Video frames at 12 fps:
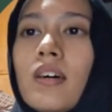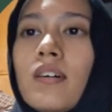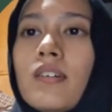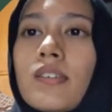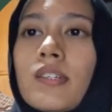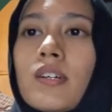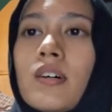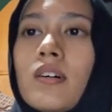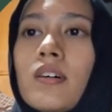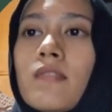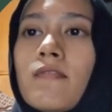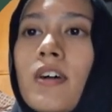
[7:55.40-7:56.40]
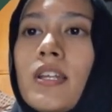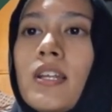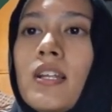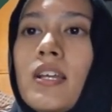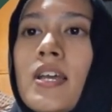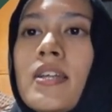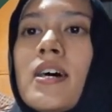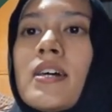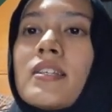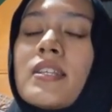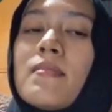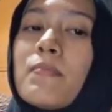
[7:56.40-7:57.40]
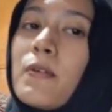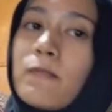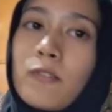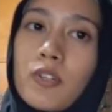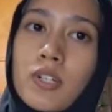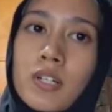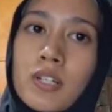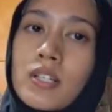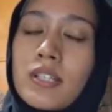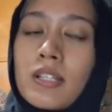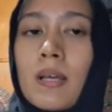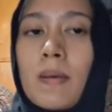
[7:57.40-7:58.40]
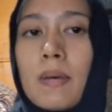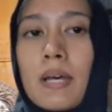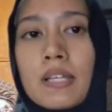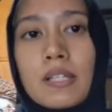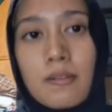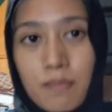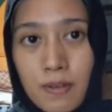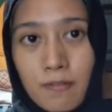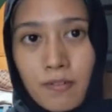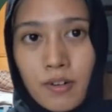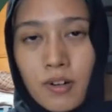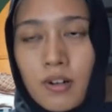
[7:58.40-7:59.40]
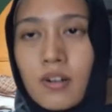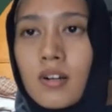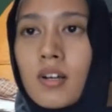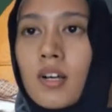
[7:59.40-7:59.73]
So finally, there's a simple footer, same as the before,